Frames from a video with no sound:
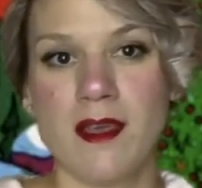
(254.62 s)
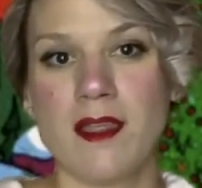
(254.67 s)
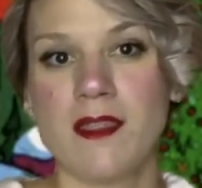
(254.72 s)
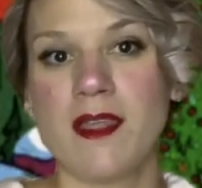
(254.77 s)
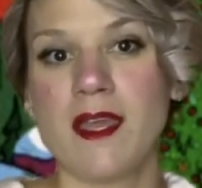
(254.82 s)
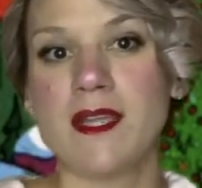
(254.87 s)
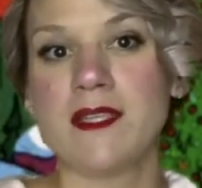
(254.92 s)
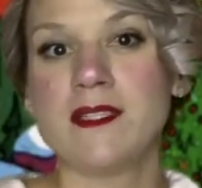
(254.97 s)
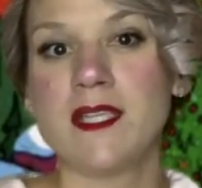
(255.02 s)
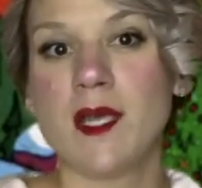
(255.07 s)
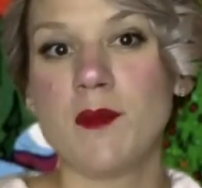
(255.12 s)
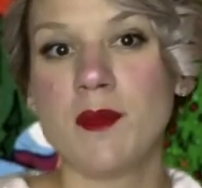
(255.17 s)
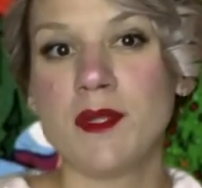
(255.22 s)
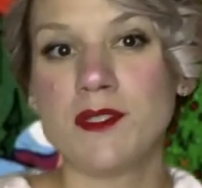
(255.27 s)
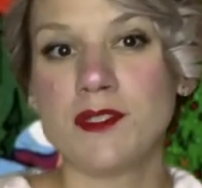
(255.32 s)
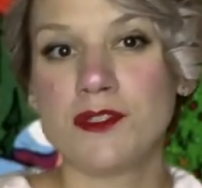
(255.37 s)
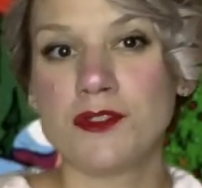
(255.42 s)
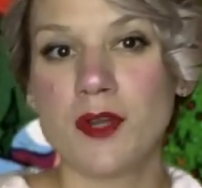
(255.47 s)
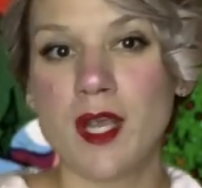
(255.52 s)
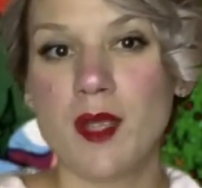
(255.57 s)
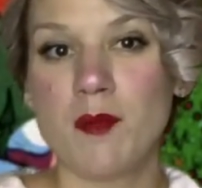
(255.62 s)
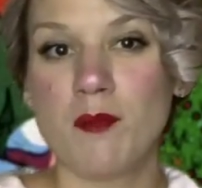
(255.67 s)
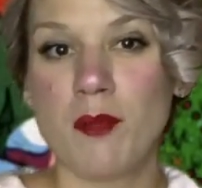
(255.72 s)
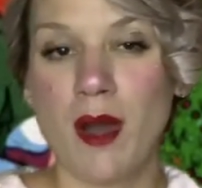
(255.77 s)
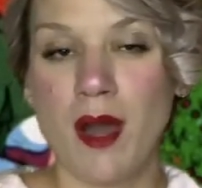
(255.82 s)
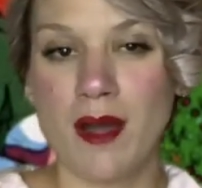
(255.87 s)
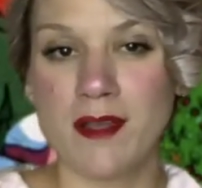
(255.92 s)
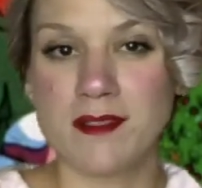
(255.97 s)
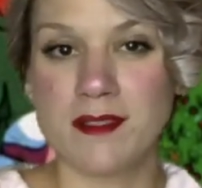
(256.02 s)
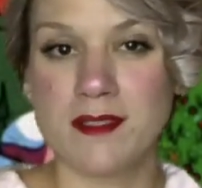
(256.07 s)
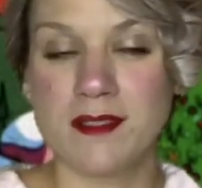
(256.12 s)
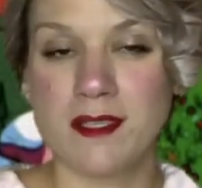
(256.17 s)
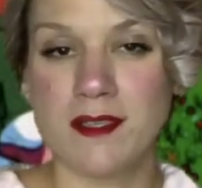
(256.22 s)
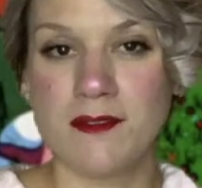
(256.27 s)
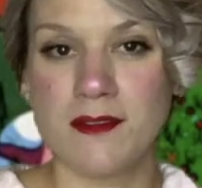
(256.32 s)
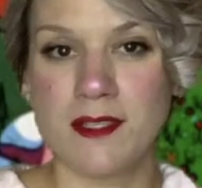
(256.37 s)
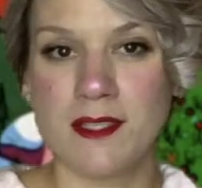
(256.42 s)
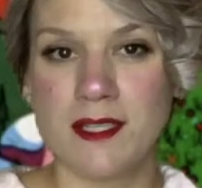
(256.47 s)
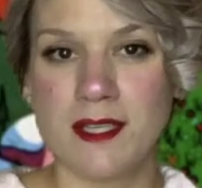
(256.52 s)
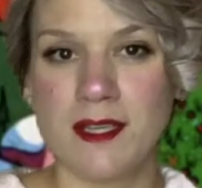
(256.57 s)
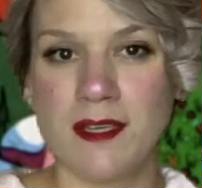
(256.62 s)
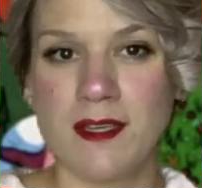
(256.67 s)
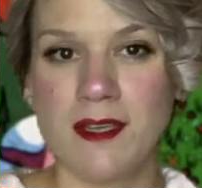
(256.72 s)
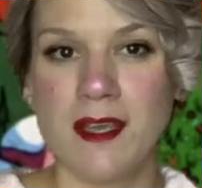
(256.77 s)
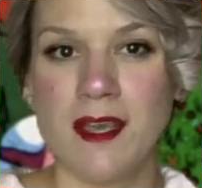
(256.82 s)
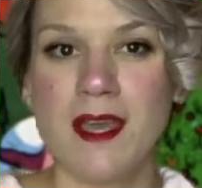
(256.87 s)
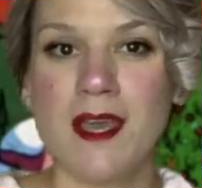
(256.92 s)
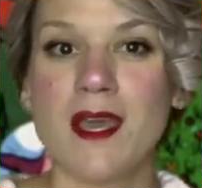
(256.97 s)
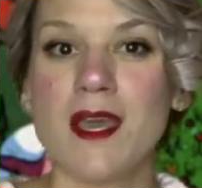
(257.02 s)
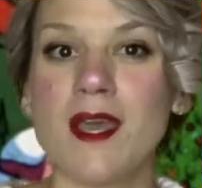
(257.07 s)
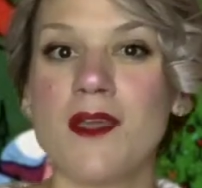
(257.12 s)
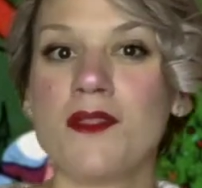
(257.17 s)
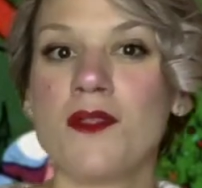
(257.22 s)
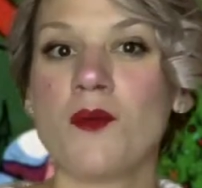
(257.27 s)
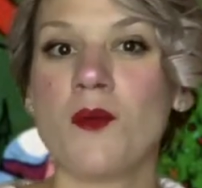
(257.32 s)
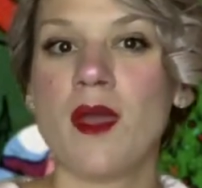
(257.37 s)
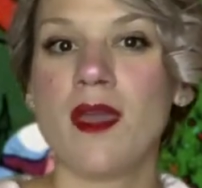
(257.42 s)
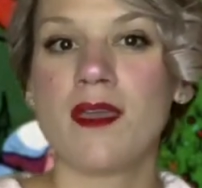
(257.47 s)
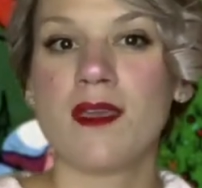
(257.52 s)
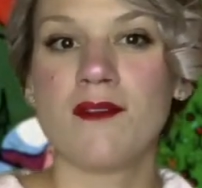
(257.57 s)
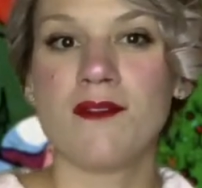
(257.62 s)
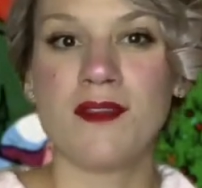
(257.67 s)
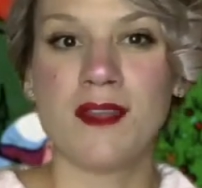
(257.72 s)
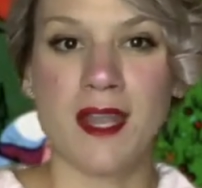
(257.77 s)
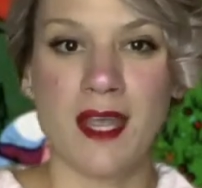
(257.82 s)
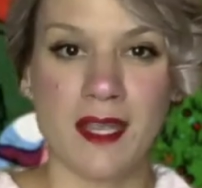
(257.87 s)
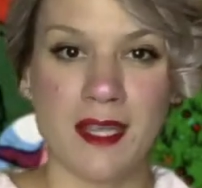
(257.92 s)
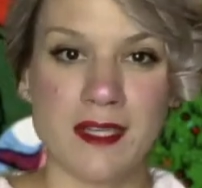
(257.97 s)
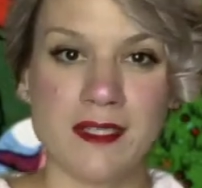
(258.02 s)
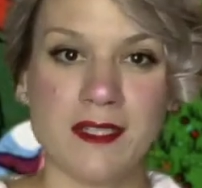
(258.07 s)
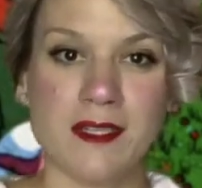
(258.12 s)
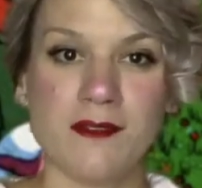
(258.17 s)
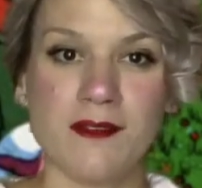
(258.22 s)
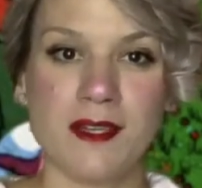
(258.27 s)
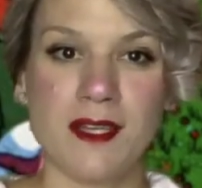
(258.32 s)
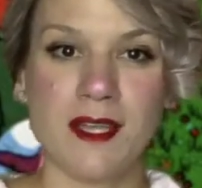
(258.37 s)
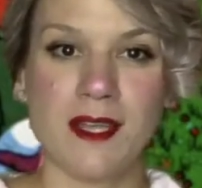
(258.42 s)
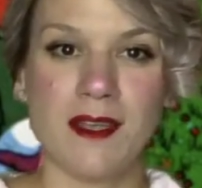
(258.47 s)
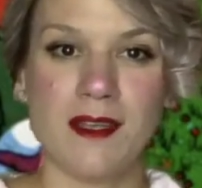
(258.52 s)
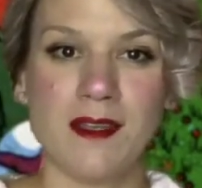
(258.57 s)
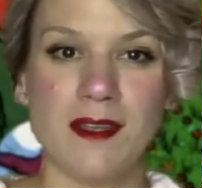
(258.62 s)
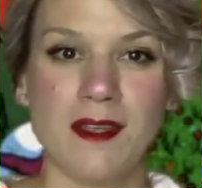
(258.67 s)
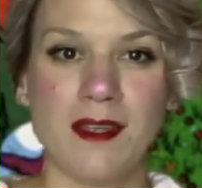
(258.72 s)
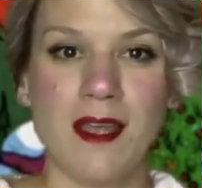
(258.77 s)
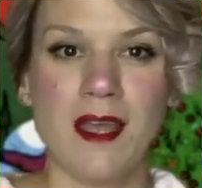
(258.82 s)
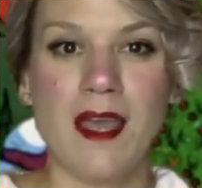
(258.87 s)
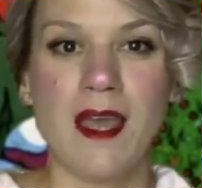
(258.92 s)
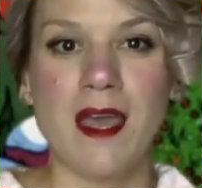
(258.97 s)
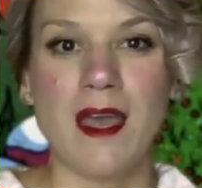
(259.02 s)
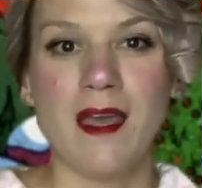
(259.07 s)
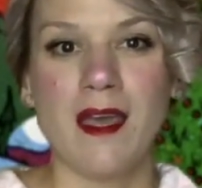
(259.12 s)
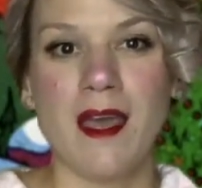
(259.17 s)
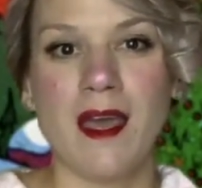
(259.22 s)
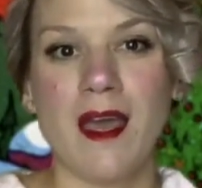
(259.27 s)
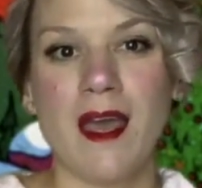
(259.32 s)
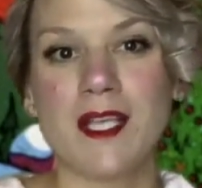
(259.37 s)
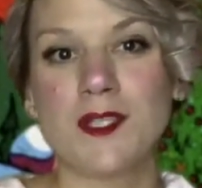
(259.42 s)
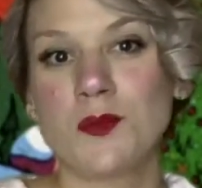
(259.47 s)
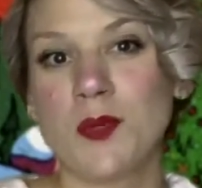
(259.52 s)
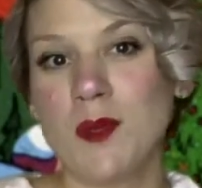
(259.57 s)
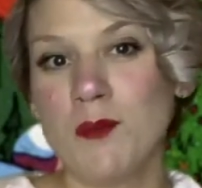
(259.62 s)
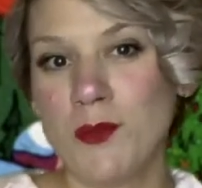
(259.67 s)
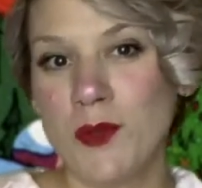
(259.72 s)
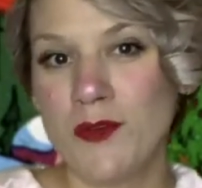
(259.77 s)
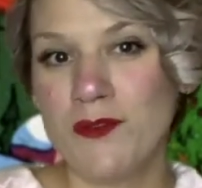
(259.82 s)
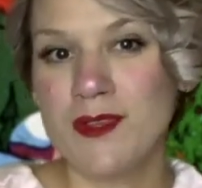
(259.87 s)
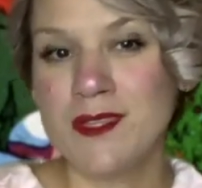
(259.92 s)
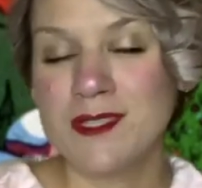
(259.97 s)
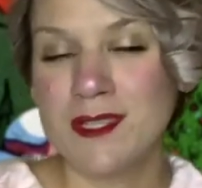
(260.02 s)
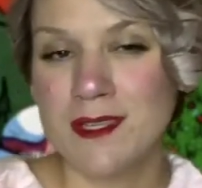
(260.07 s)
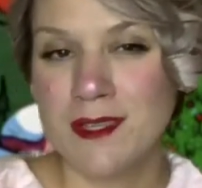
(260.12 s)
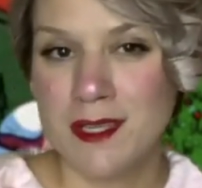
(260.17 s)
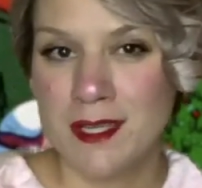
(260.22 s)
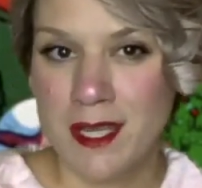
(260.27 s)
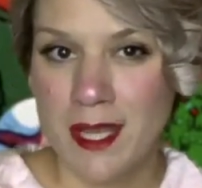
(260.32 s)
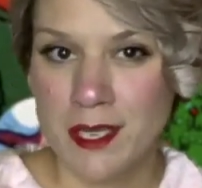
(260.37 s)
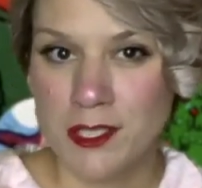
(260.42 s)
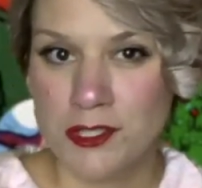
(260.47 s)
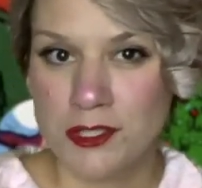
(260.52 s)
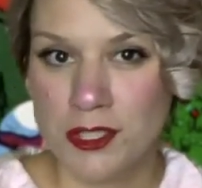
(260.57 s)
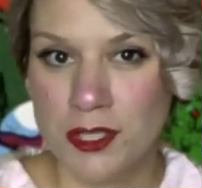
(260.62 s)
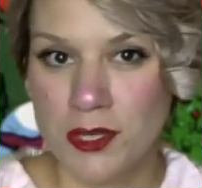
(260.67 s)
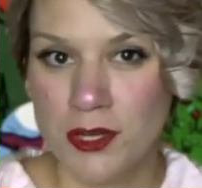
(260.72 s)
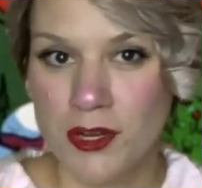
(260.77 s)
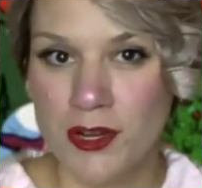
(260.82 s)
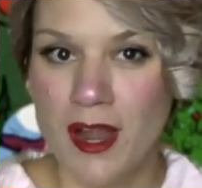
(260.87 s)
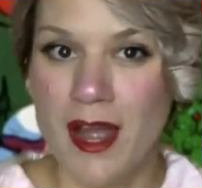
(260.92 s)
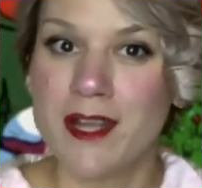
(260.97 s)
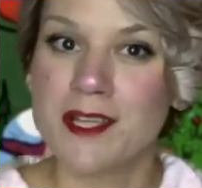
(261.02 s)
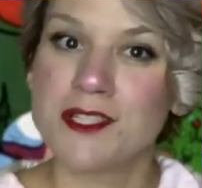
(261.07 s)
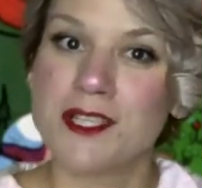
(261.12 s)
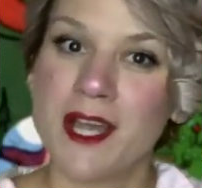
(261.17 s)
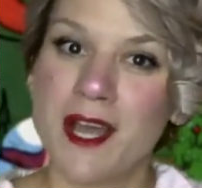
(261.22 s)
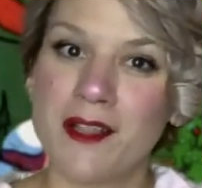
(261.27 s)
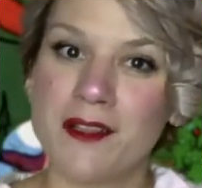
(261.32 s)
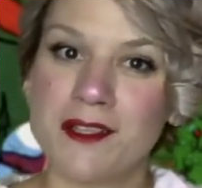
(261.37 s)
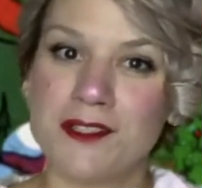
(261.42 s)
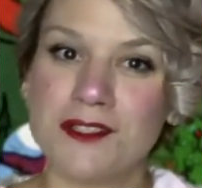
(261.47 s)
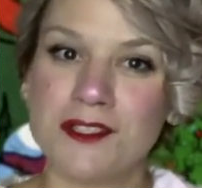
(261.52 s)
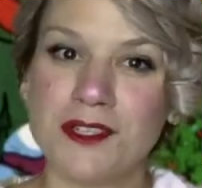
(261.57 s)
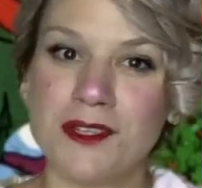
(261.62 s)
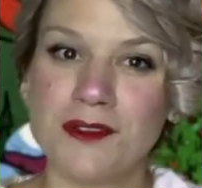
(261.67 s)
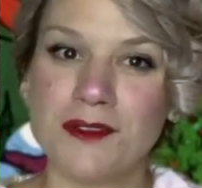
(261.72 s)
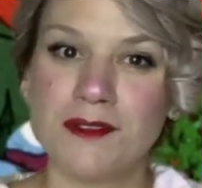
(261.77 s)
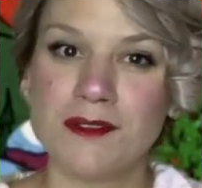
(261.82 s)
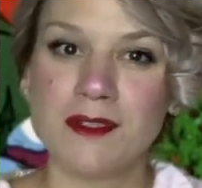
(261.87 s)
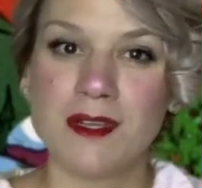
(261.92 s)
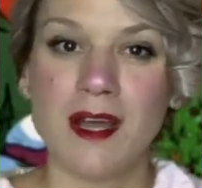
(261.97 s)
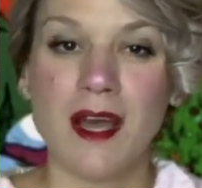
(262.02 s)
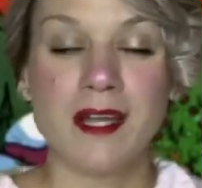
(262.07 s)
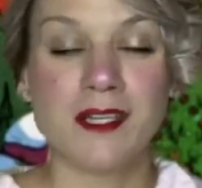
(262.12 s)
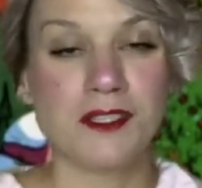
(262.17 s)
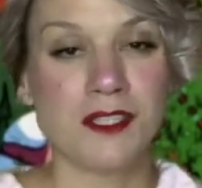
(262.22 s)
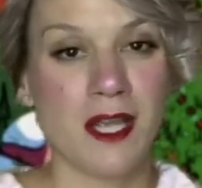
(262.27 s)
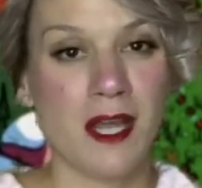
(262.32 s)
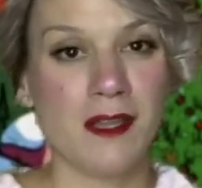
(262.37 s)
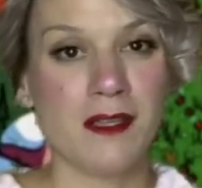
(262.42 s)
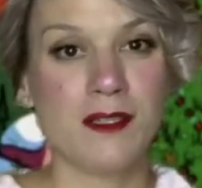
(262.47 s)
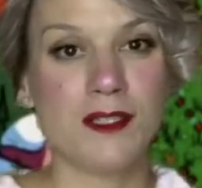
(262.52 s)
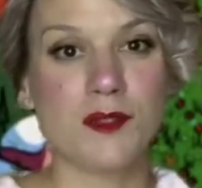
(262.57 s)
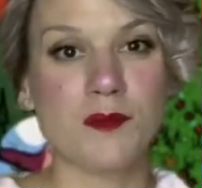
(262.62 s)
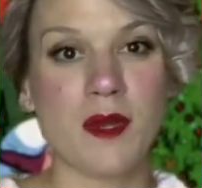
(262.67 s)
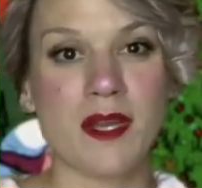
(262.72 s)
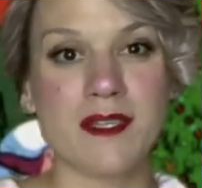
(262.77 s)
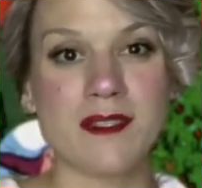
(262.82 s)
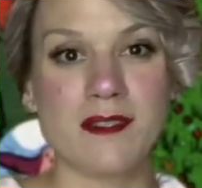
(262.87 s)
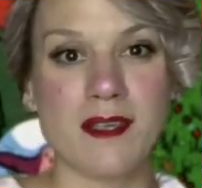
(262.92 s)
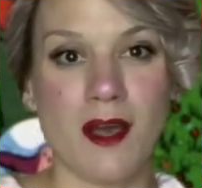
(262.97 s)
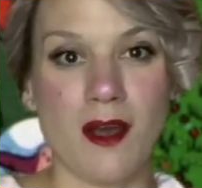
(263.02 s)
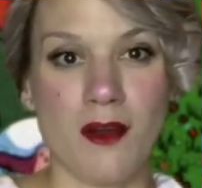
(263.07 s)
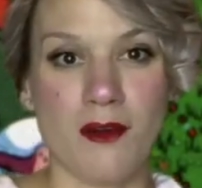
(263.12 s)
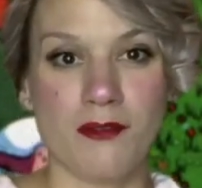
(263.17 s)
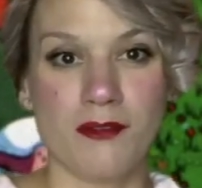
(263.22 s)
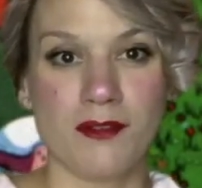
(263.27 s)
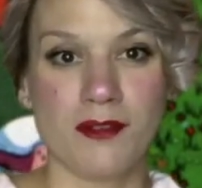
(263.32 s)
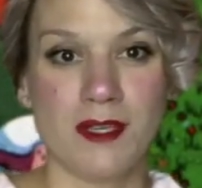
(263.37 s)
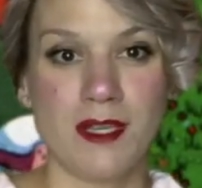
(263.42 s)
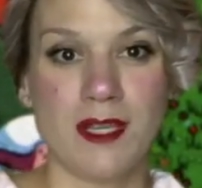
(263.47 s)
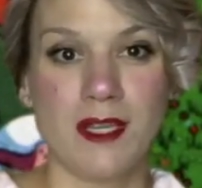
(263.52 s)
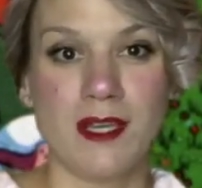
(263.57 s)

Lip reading: They demonstrate positivity in the wake of negativity. As we move into the next year, I challenge you. I challenge myself.